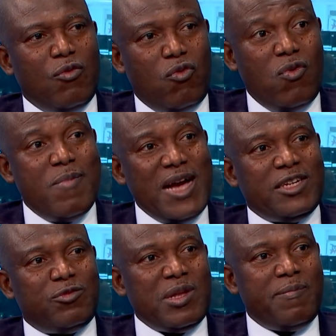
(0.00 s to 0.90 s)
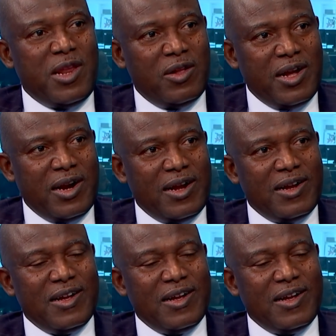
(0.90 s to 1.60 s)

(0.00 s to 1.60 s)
we'll match it with ₦1 billion.